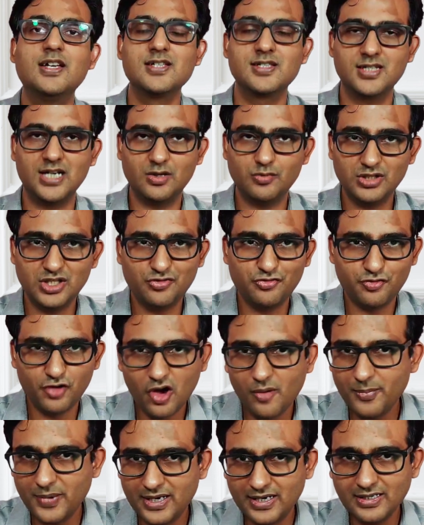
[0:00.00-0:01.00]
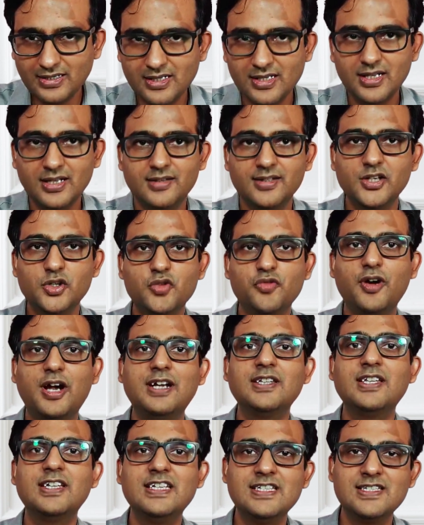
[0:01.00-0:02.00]
start with the format that you
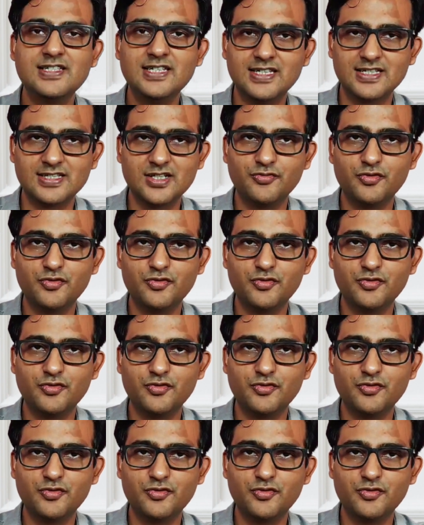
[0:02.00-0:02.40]
find the easiest.